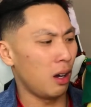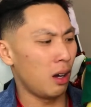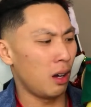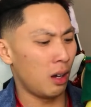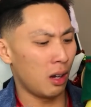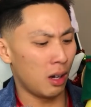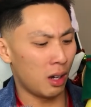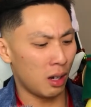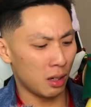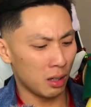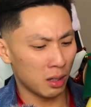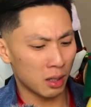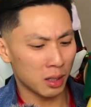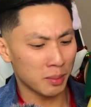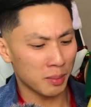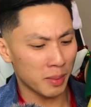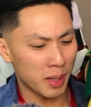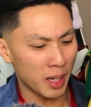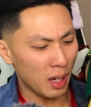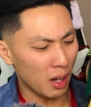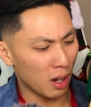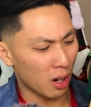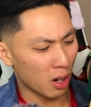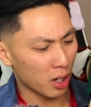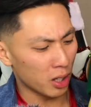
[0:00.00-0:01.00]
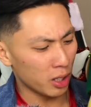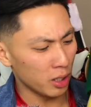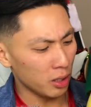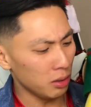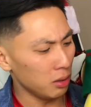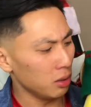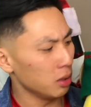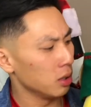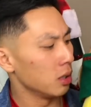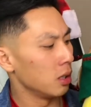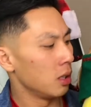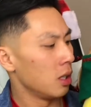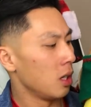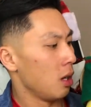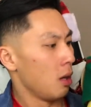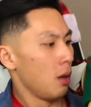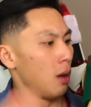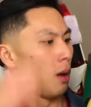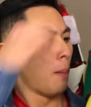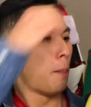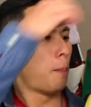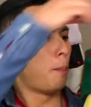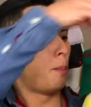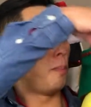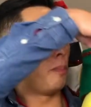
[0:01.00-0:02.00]
on me, are you?
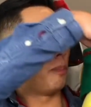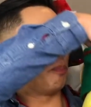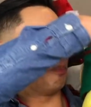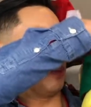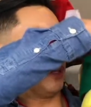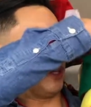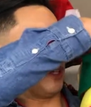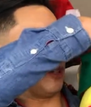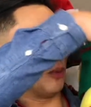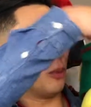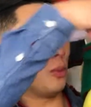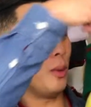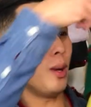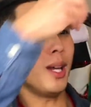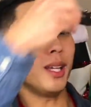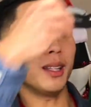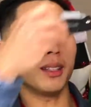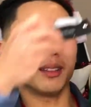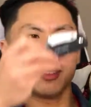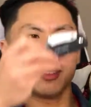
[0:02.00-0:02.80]
what?